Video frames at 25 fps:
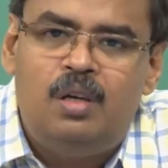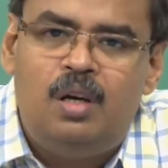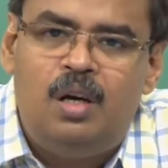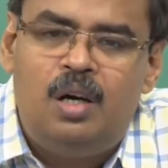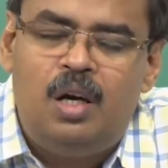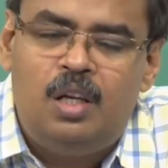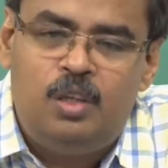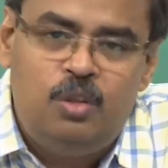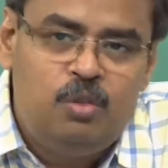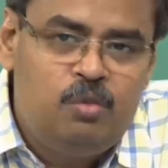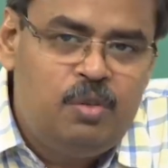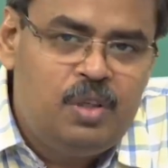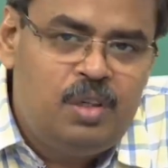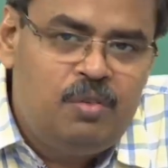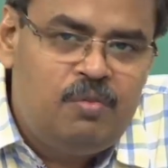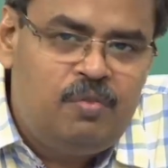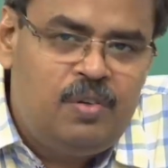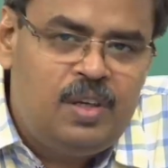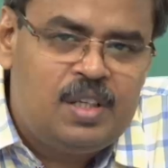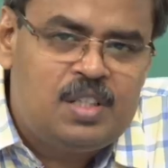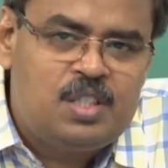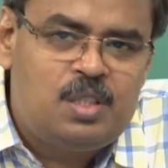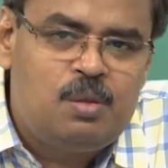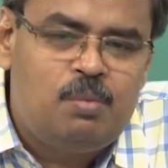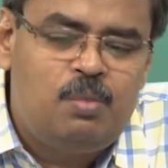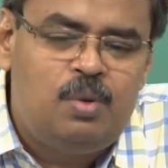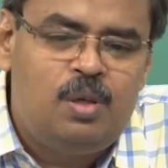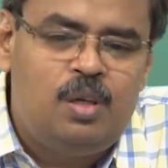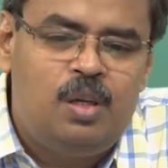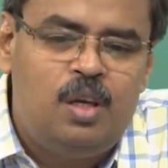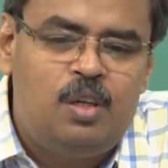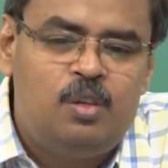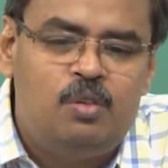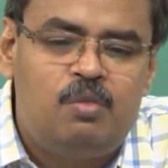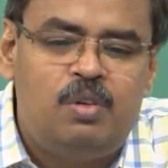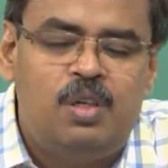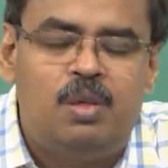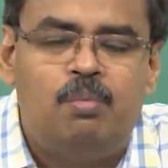are you very flexible, are
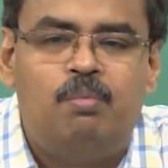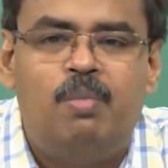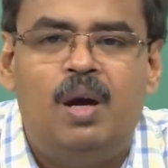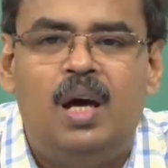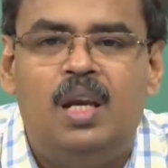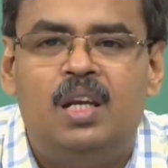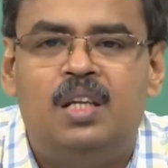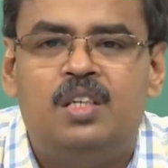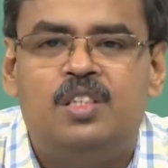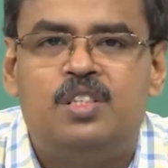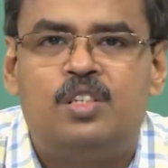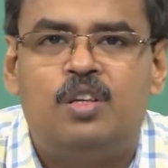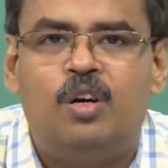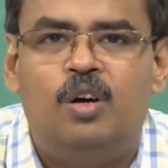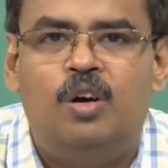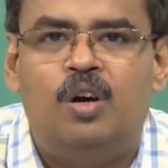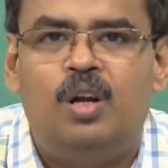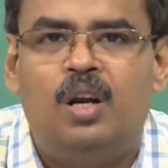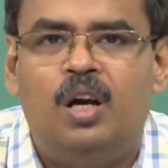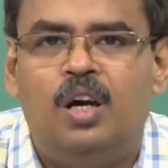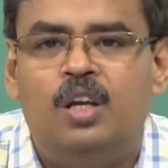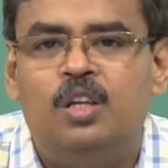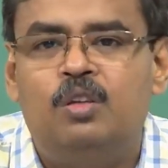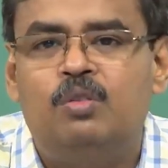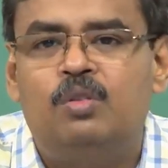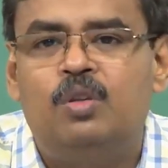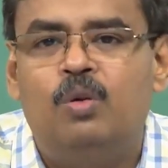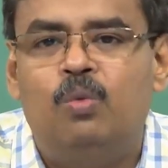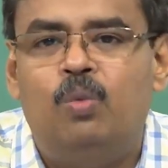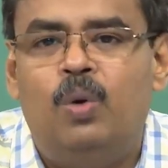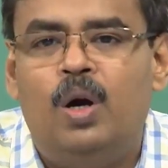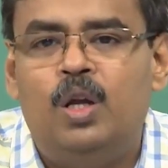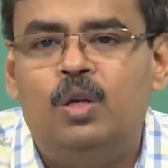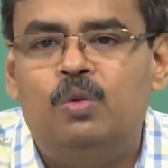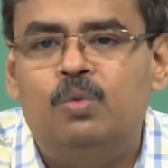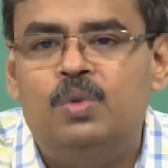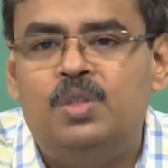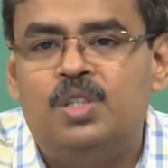you very balanced, or are you the
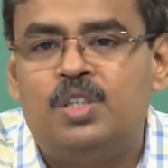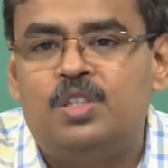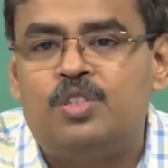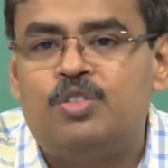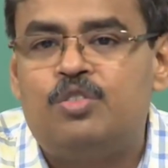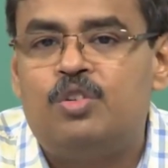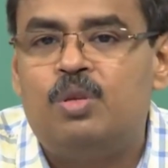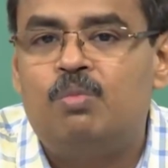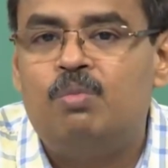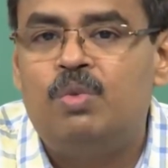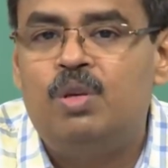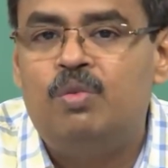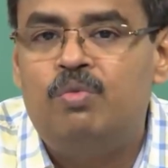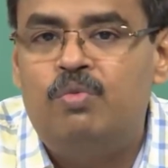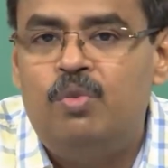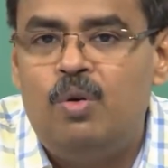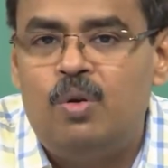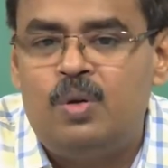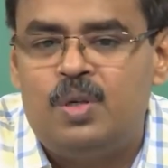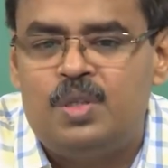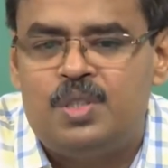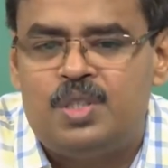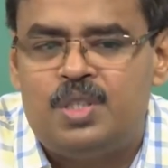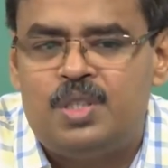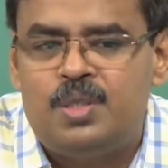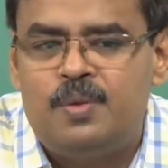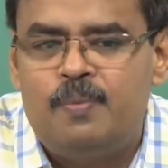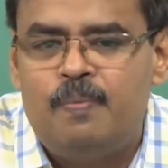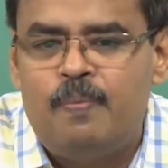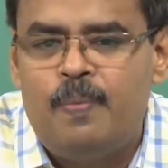one who is extremely focused.